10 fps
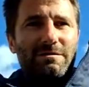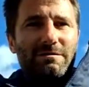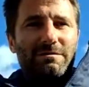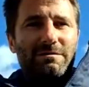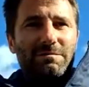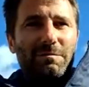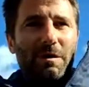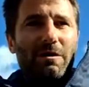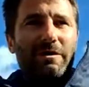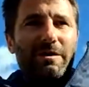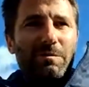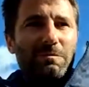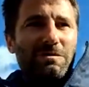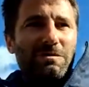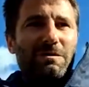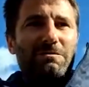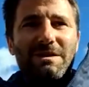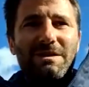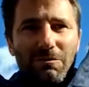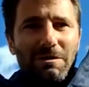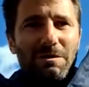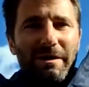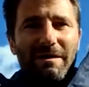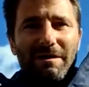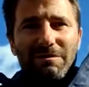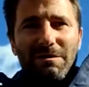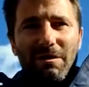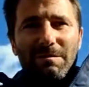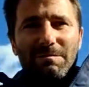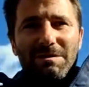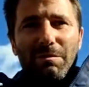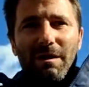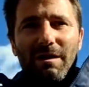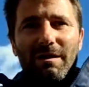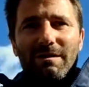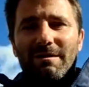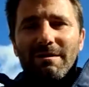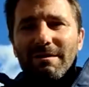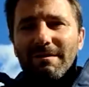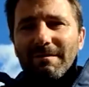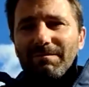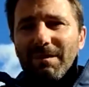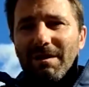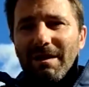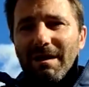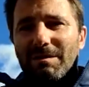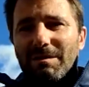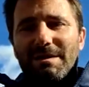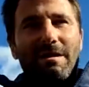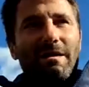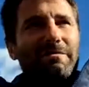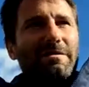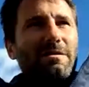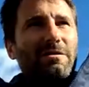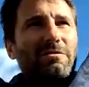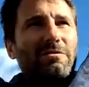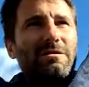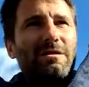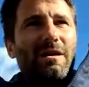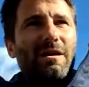My argument was that I was still going to be there in time to play the game in South Africa, and